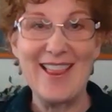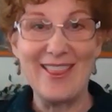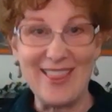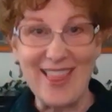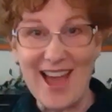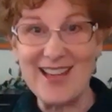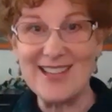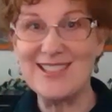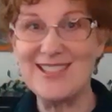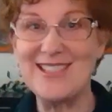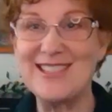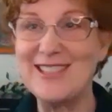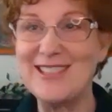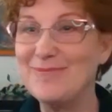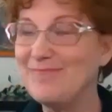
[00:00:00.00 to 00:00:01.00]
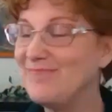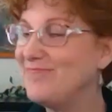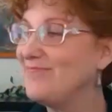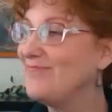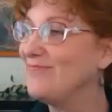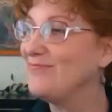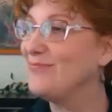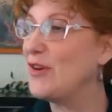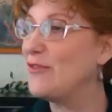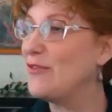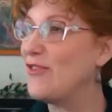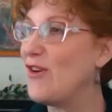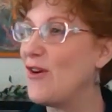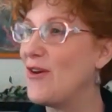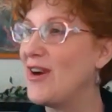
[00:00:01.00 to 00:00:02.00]
Let's
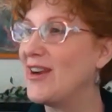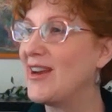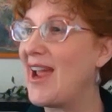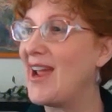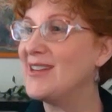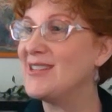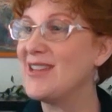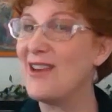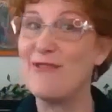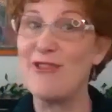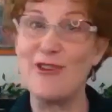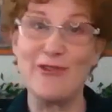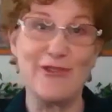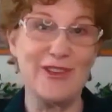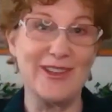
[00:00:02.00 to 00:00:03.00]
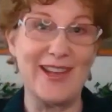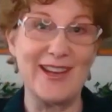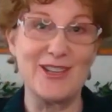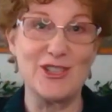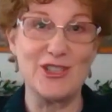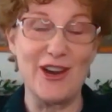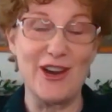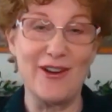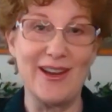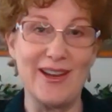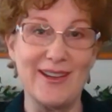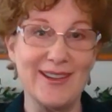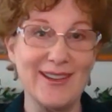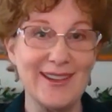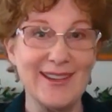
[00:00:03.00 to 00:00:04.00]
move forward. And if you feel like
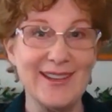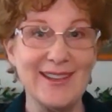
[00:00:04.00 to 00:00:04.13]
sharing